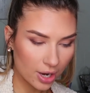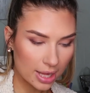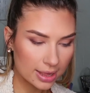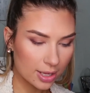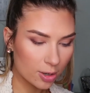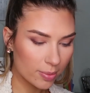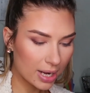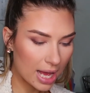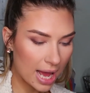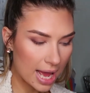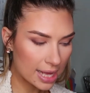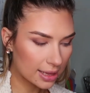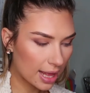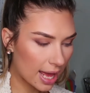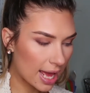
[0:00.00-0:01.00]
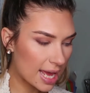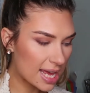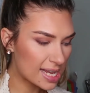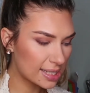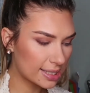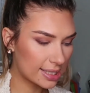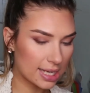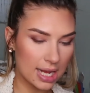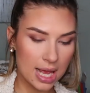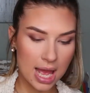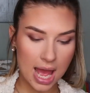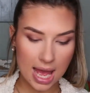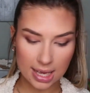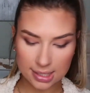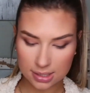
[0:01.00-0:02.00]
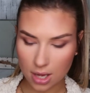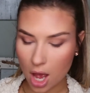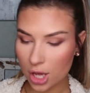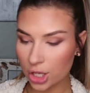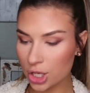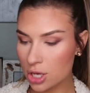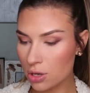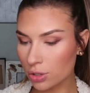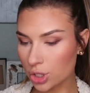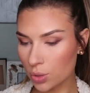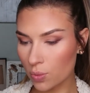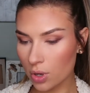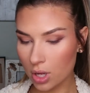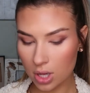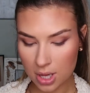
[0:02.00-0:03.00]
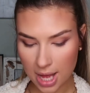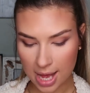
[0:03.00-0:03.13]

for a little bit of highlight. As usual,